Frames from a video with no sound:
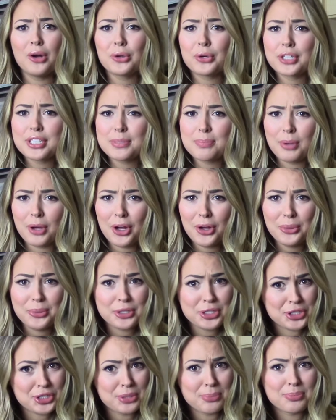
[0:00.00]
Chris Paul
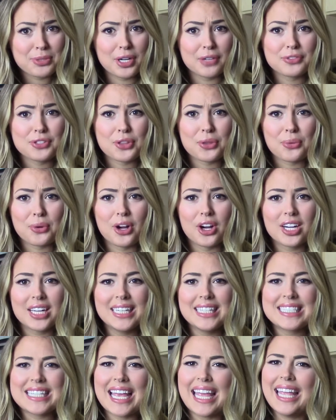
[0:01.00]
was shipped off to the
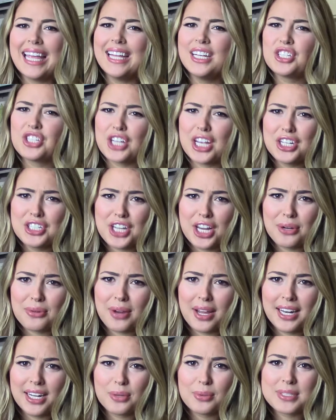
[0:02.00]
Rockets, and J J
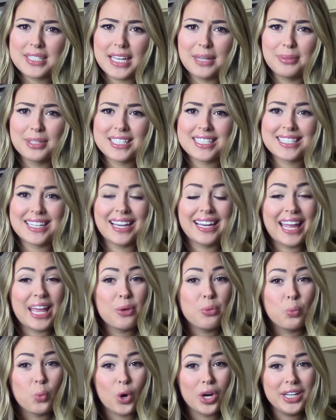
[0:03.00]
Redick was able to sign
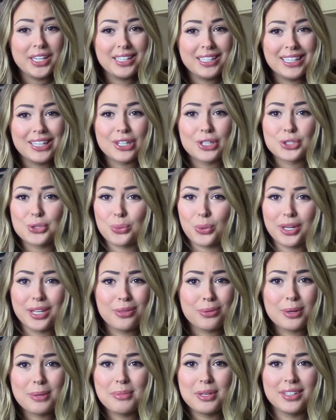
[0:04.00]
a one-year,
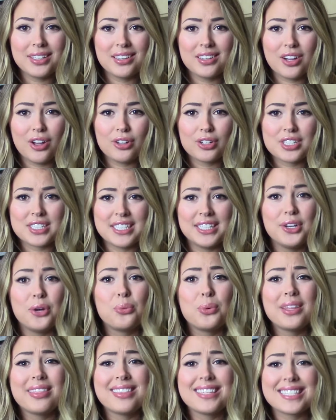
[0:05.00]
twenty-three million dollars deal
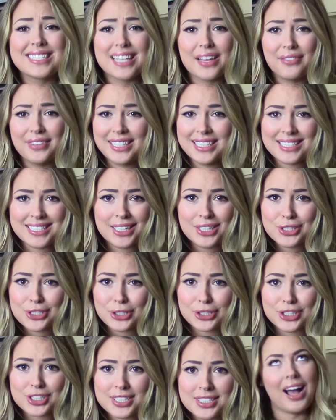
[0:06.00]
with the
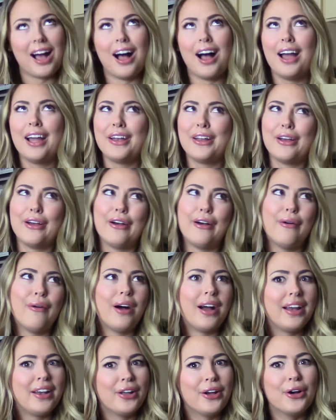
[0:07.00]
seventy-sixers. I know,
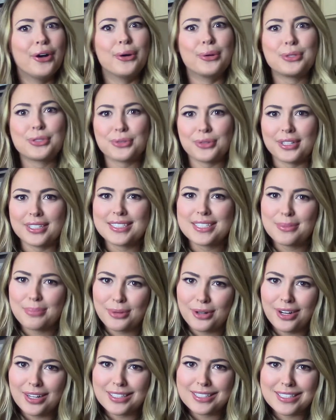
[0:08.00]
I know, trust the
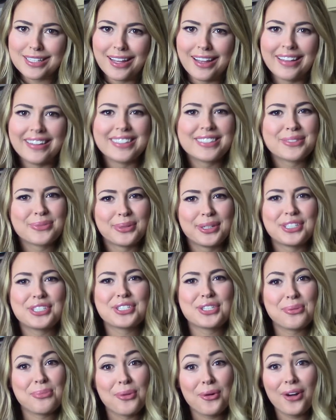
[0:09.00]
process,
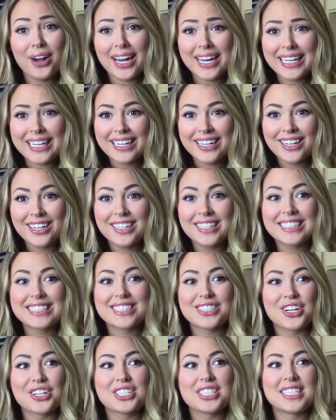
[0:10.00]
which the more I hear
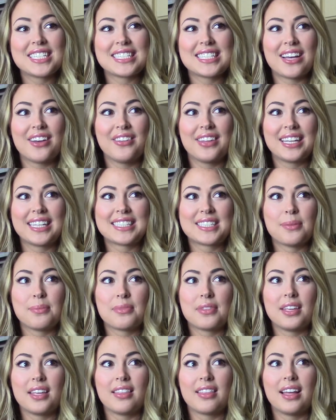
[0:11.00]
starts to sound like
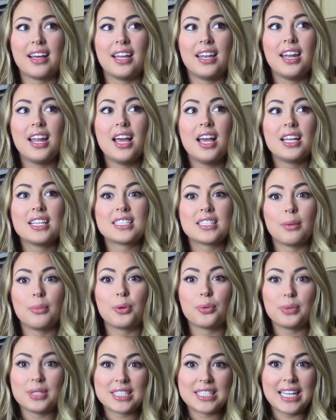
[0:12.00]
something that
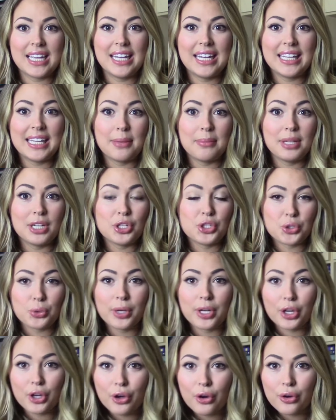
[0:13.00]
someone would say to get me to
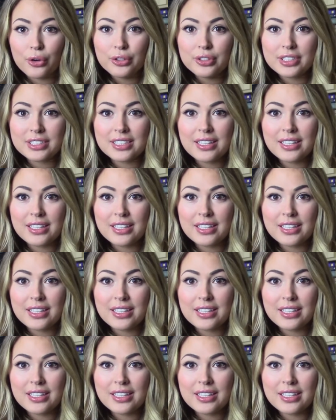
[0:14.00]
join a cult.